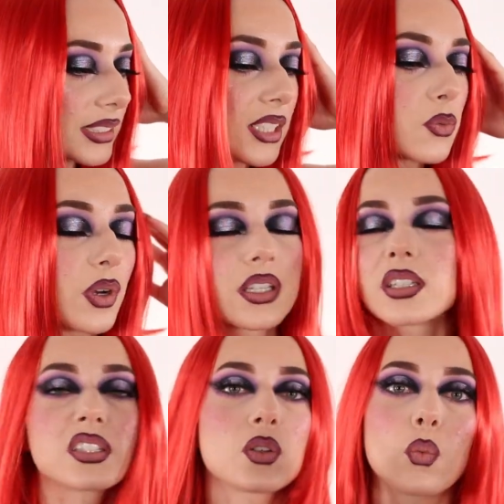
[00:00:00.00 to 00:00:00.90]
These
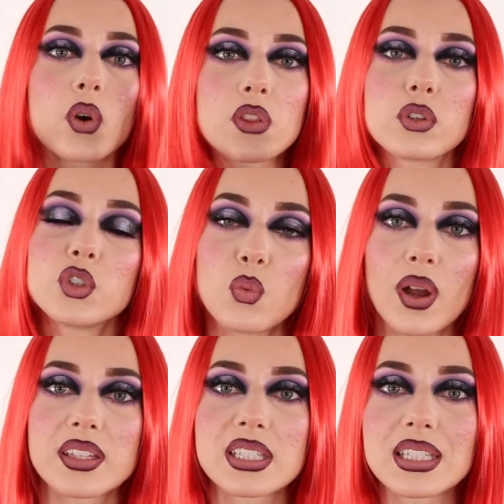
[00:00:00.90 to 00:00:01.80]
ones were the new
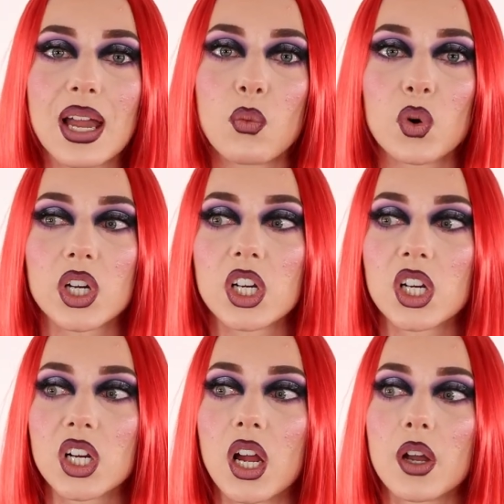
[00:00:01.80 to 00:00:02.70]
ones that
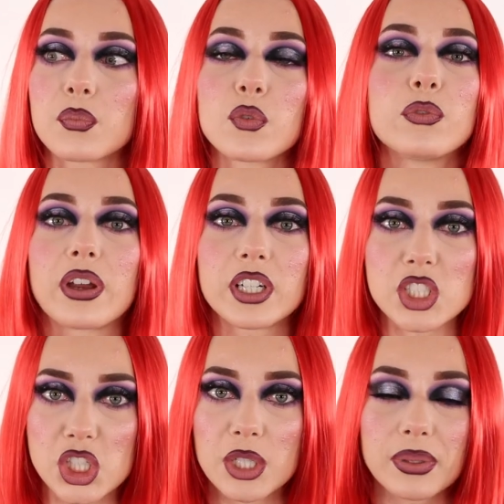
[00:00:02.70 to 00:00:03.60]
were very
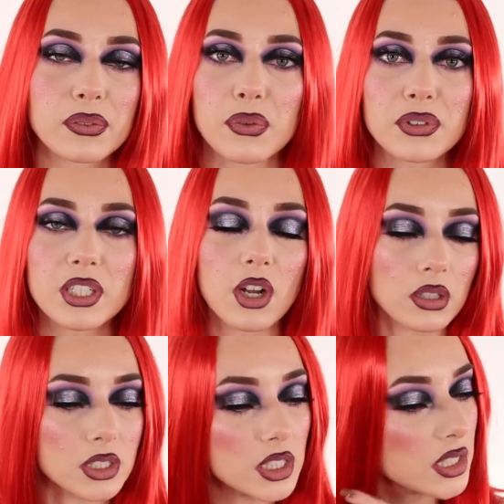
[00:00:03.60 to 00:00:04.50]
cheap, like
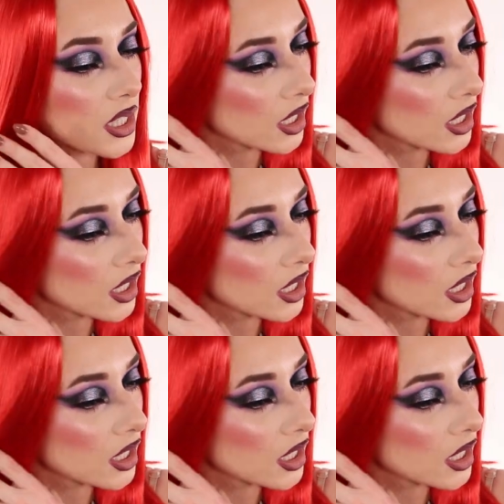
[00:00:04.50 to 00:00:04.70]
$15.